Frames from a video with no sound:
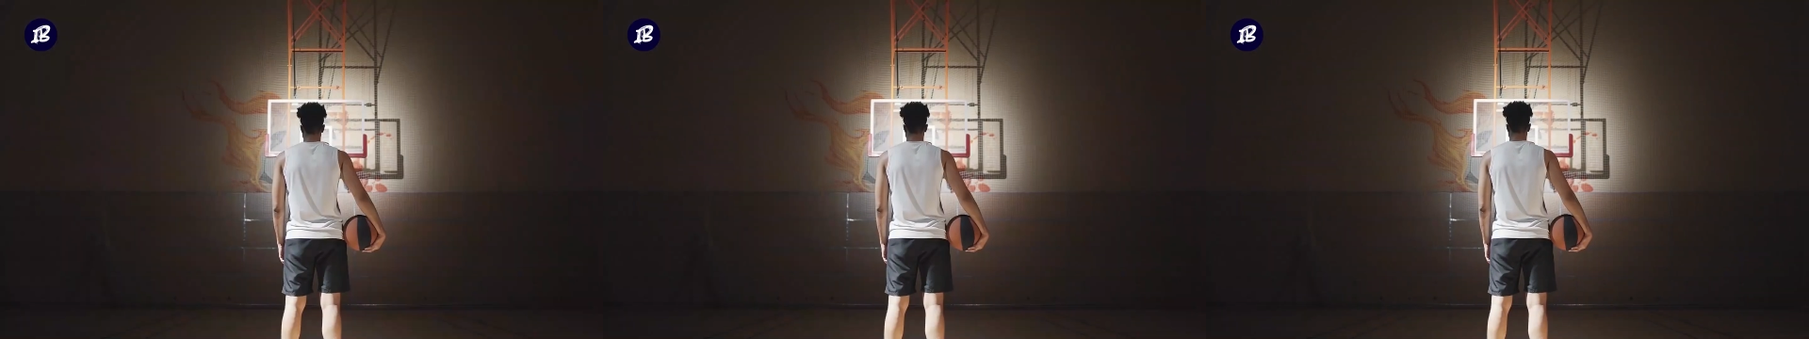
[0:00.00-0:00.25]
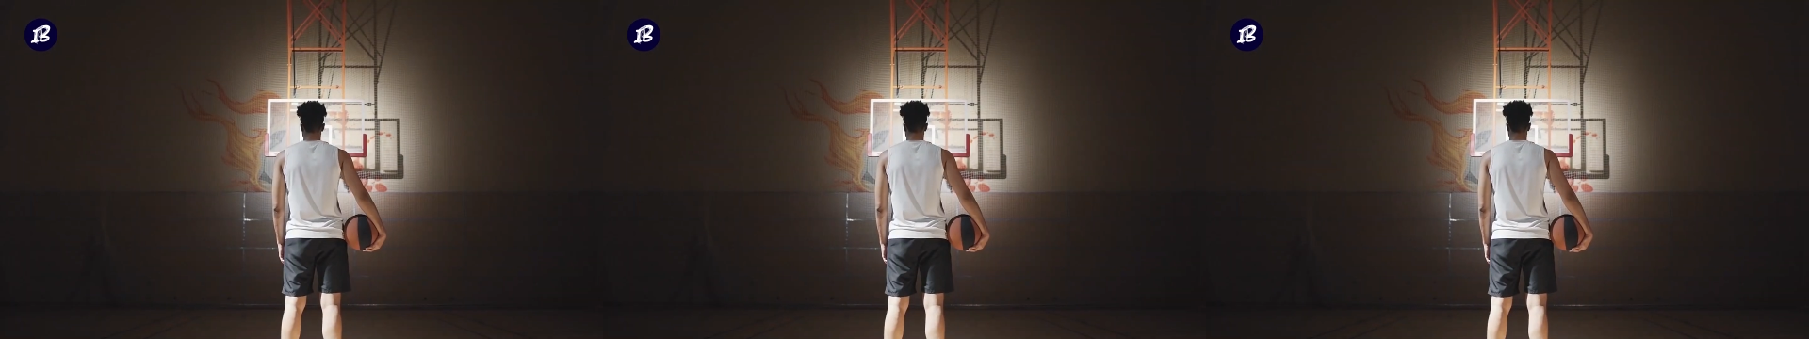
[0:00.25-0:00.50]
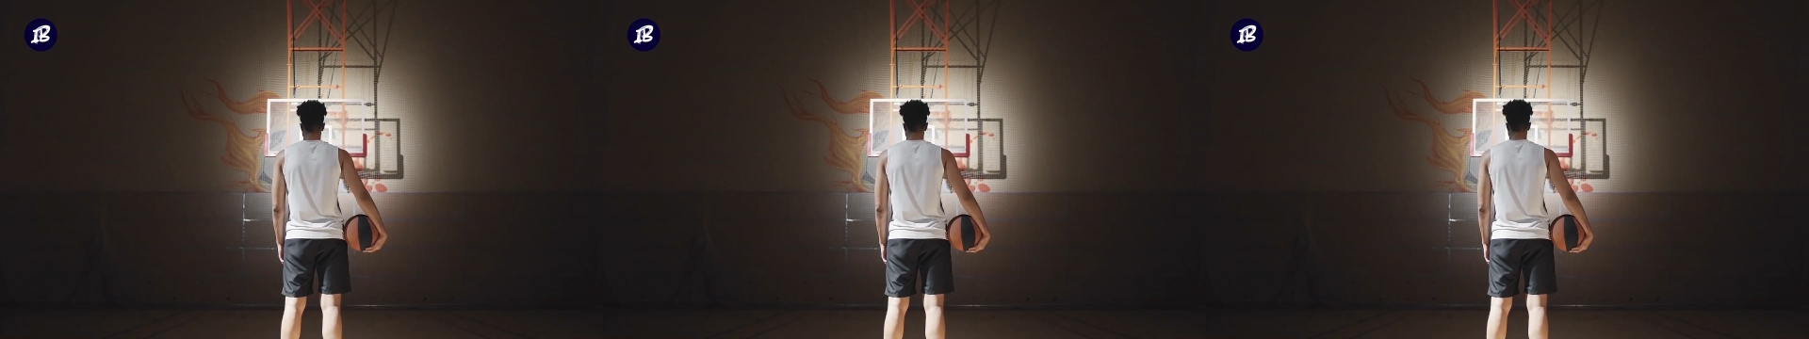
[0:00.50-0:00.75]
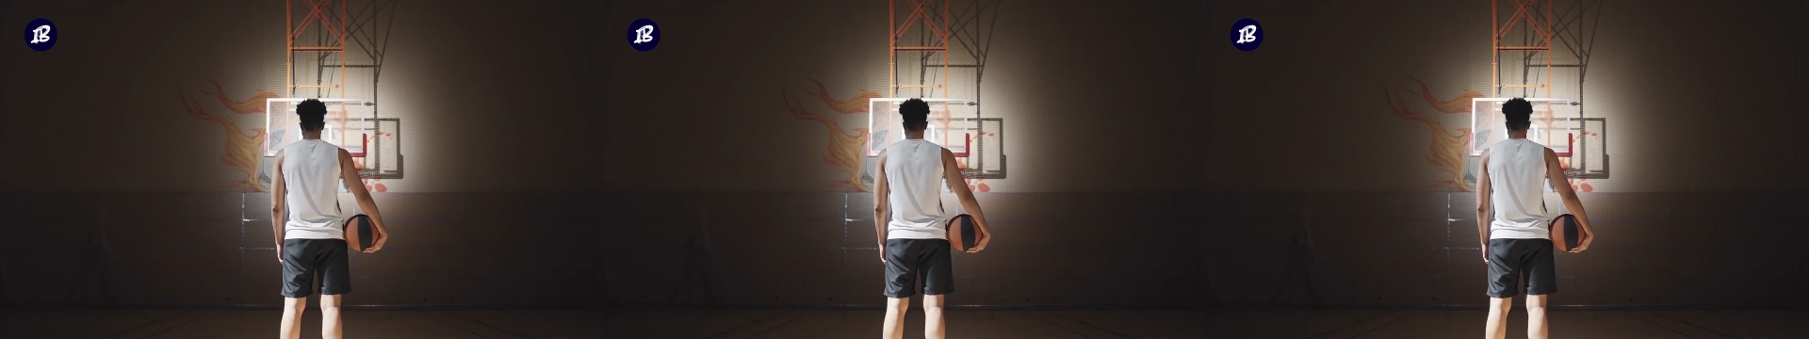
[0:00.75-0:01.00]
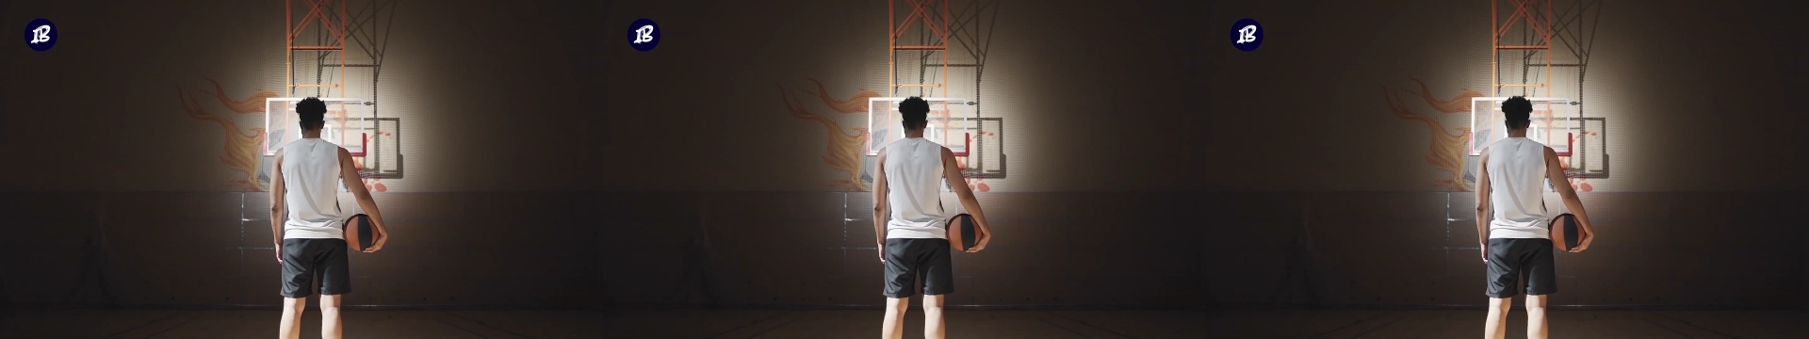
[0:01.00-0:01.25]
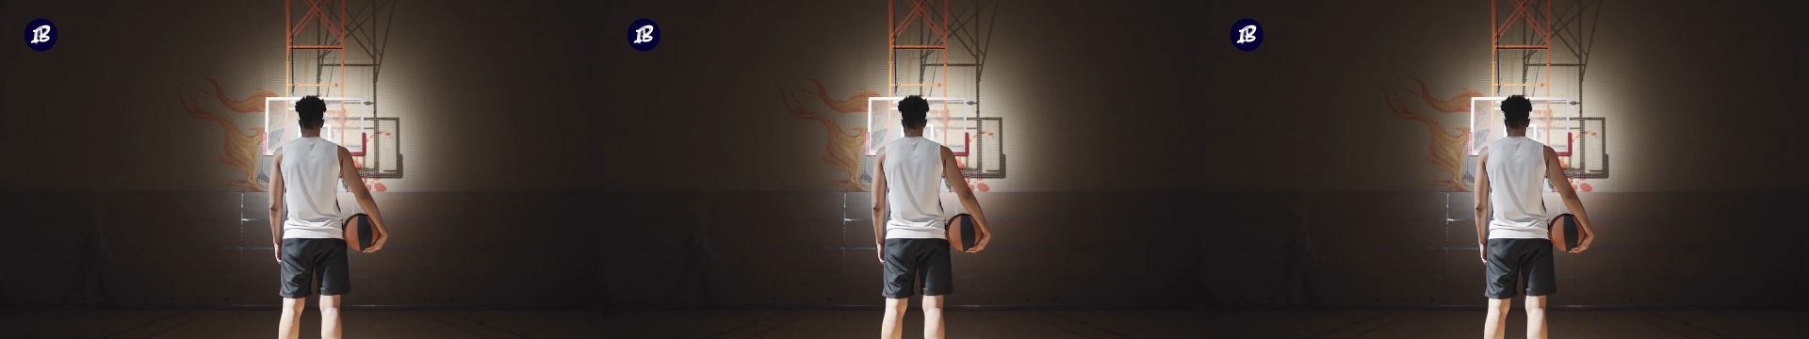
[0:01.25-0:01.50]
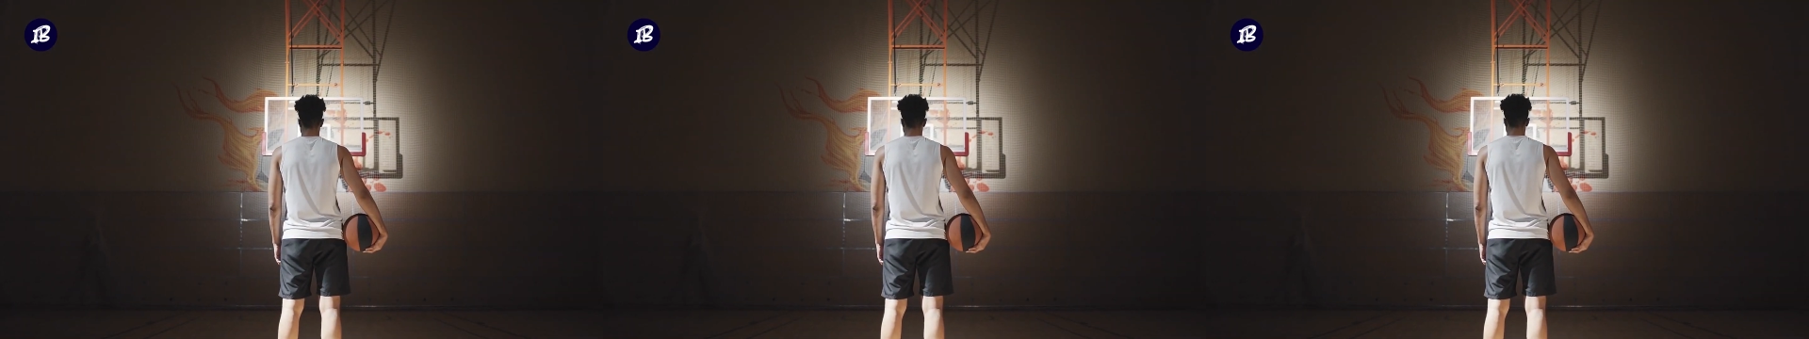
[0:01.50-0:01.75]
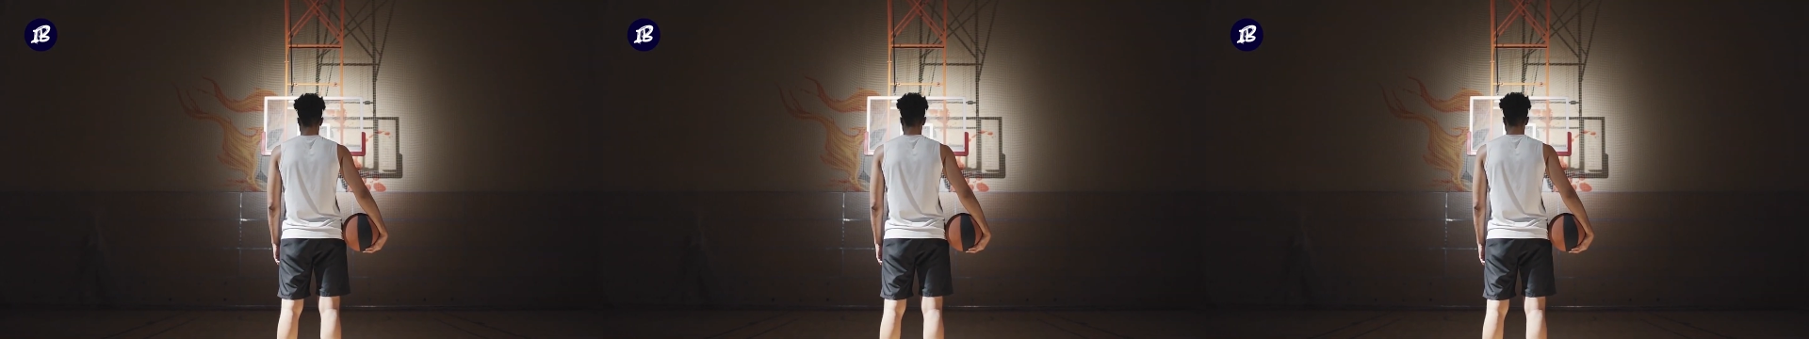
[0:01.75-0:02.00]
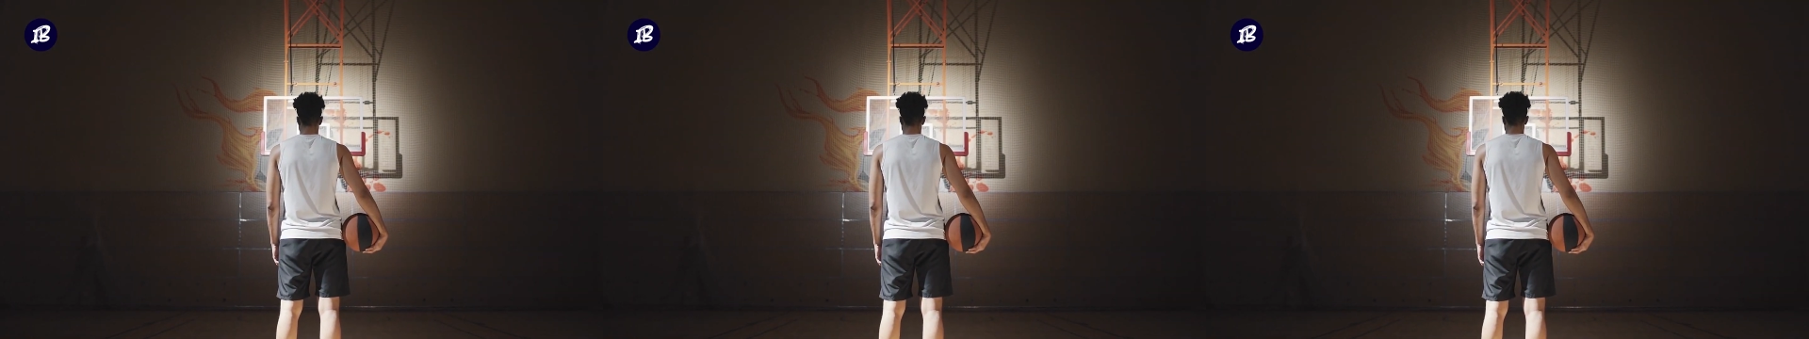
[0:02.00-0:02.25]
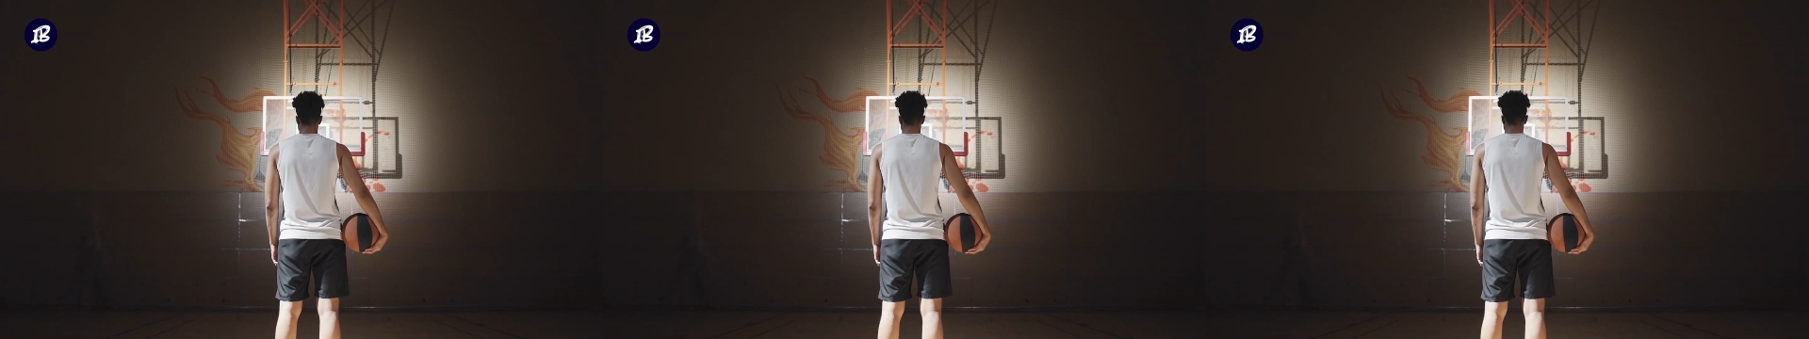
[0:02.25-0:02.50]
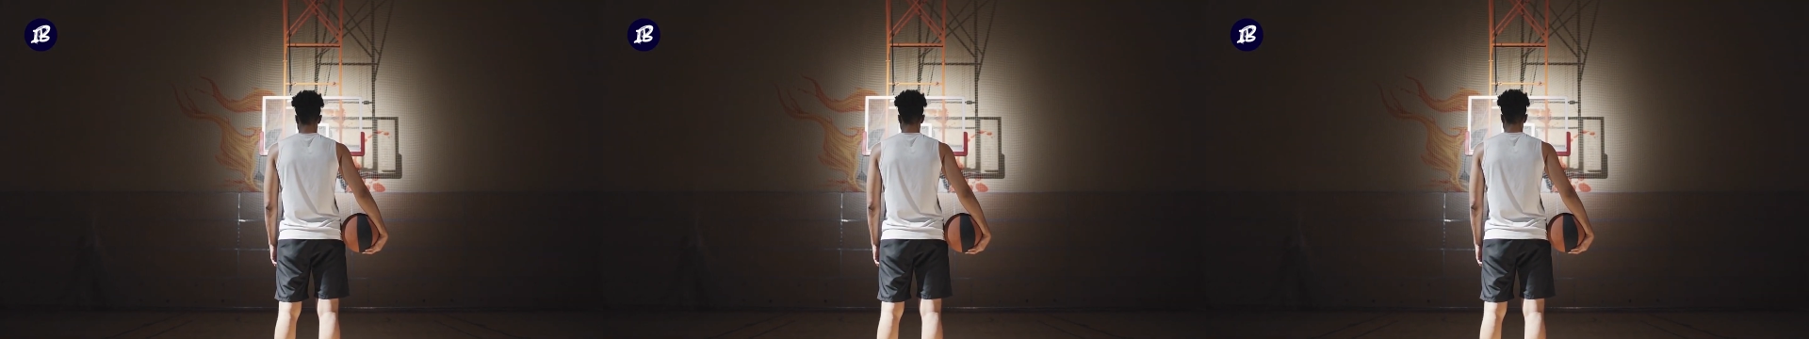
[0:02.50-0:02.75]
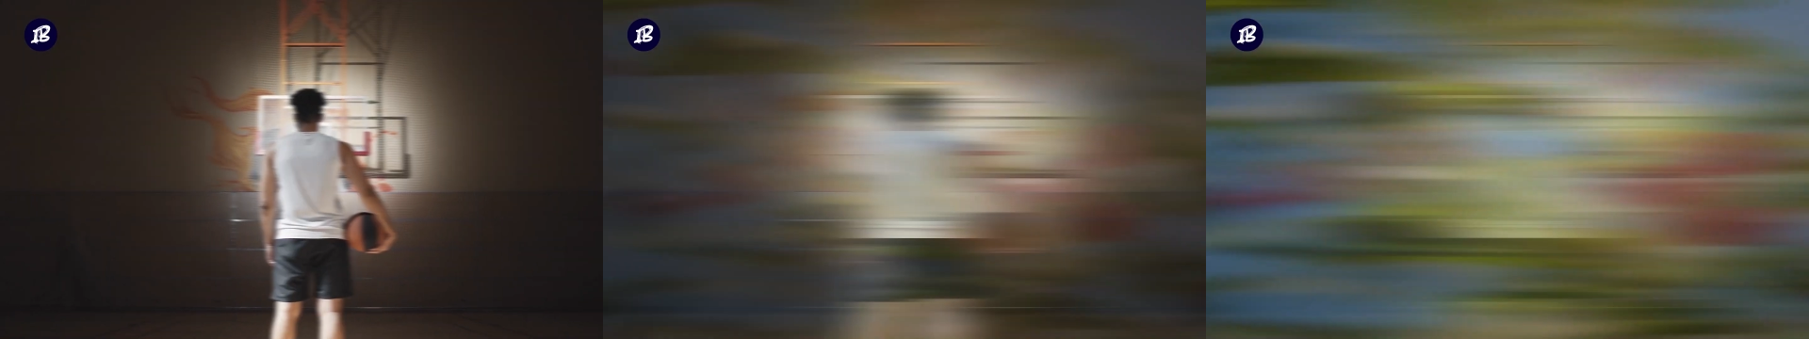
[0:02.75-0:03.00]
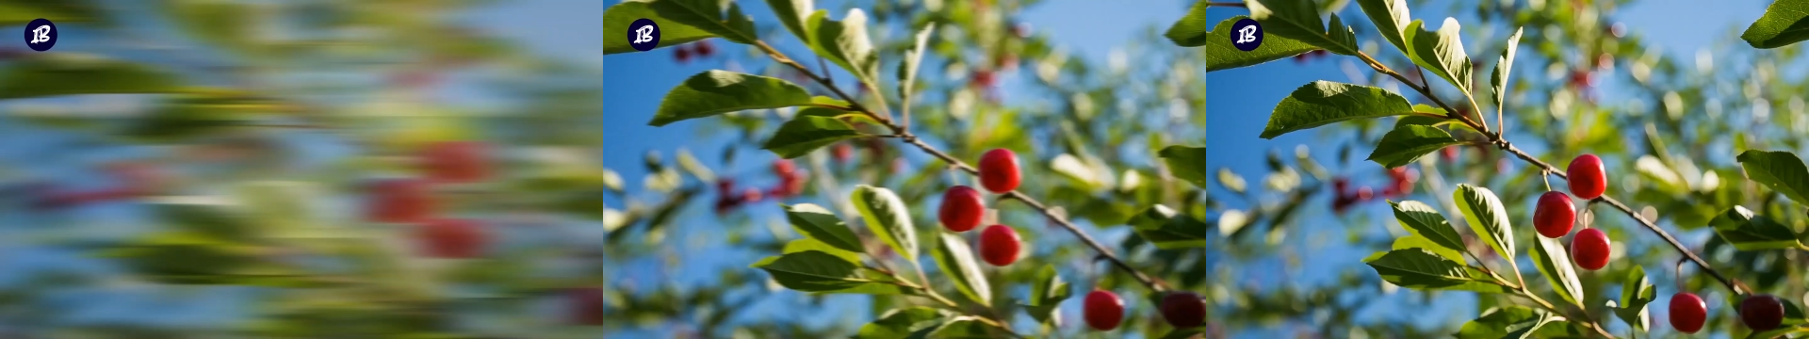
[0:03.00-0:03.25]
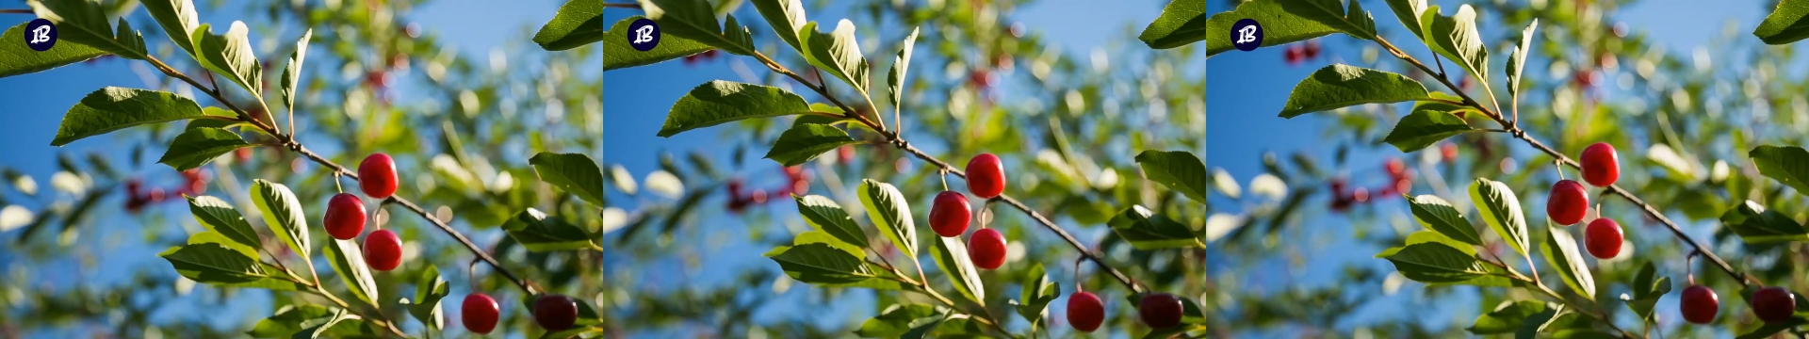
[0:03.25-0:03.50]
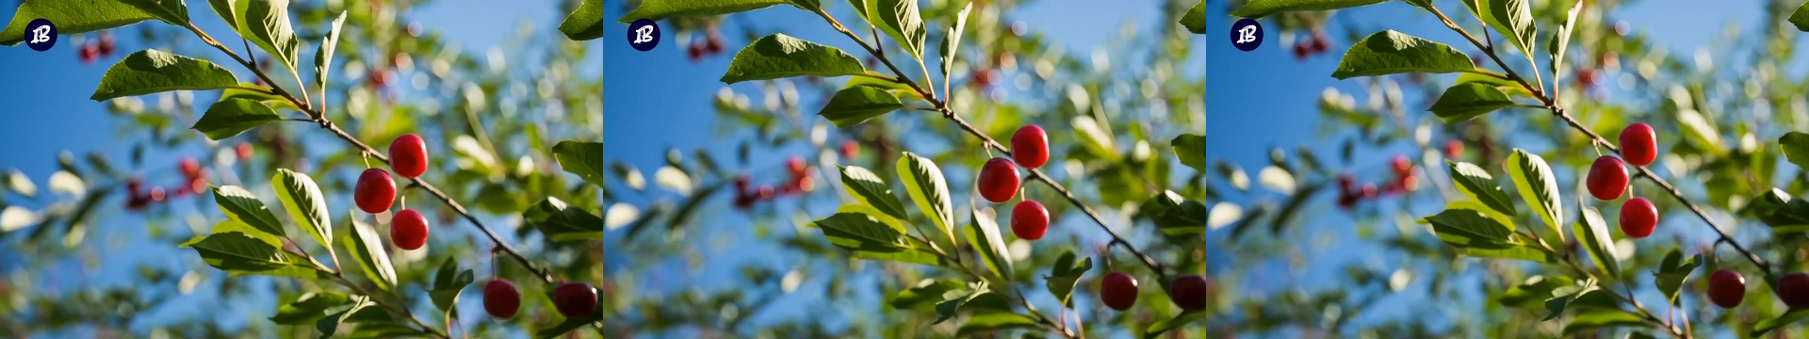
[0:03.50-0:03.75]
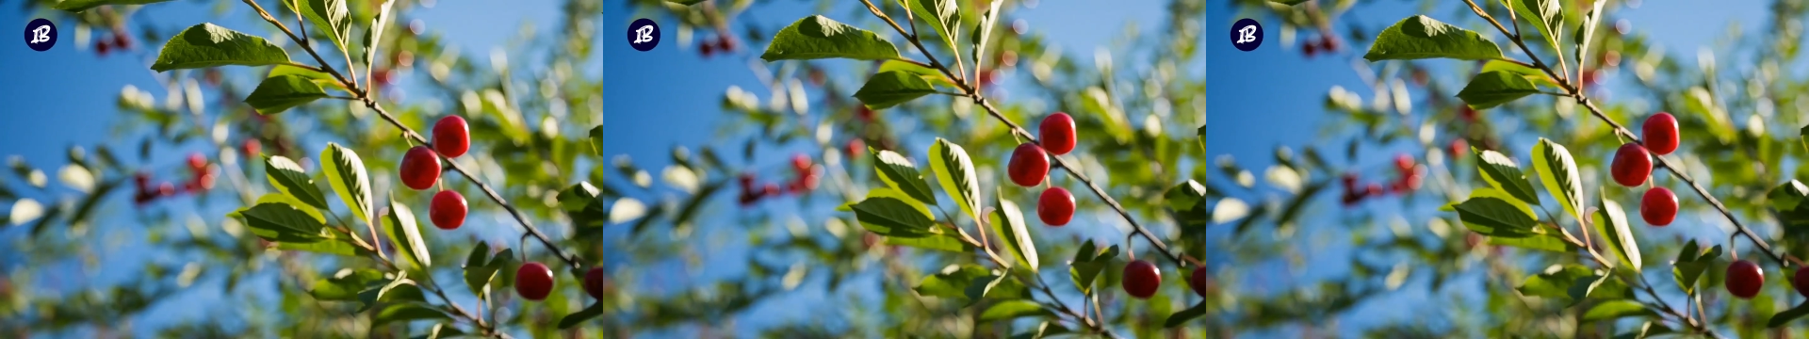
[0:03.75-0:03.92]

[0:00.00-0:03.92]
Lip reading: (no speaker visible)